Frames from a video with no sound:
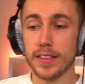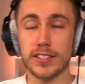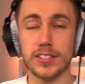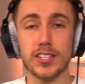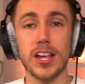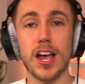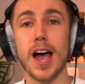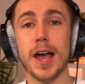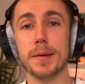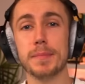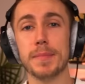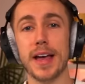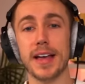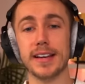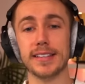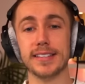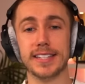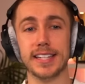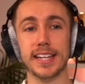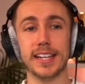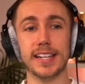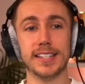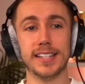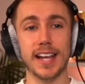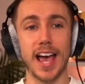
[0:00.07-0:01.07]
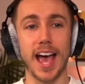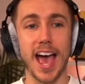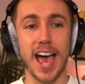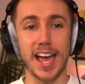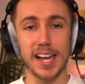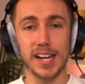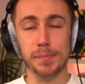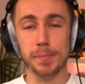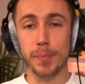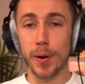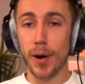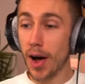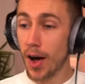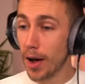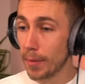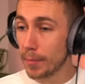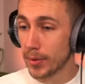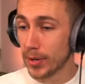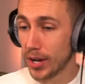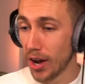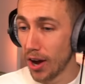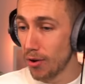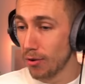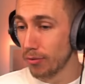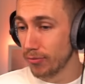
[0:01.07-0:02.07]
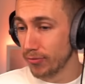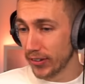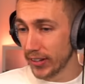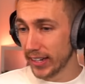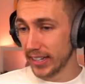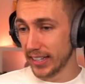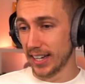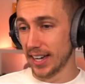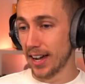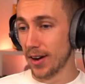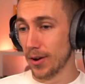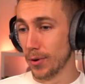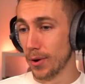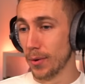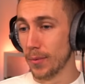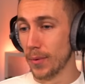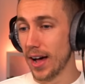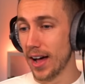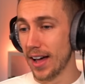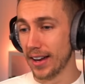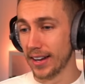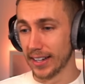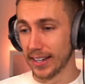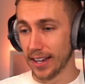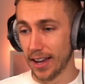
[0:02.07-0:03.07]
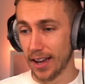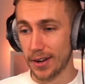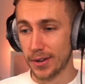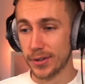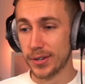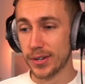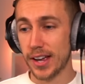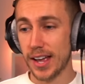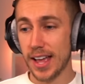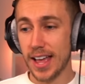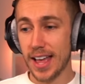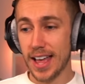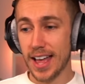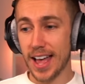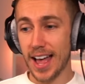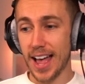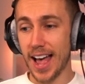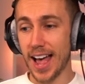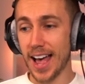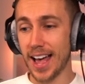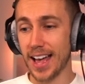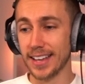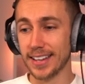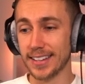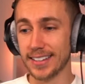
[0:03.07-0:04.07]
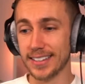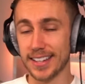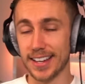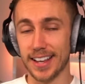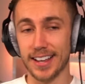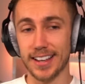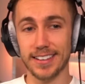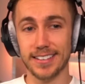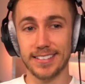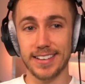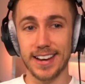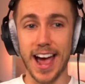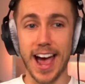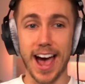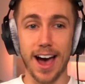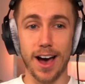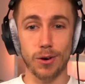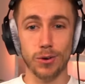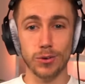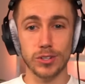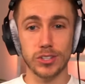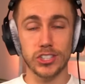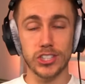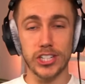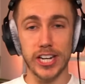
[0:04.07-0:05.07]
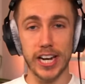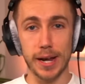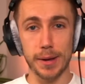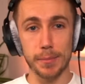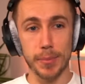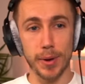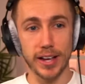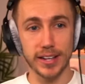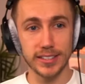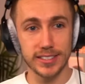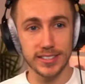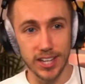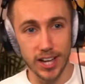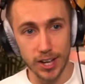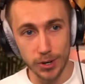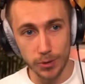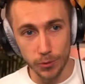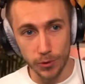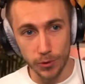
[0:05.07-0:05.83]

Sidemen did a pub golf video a while ago, and now Chip has done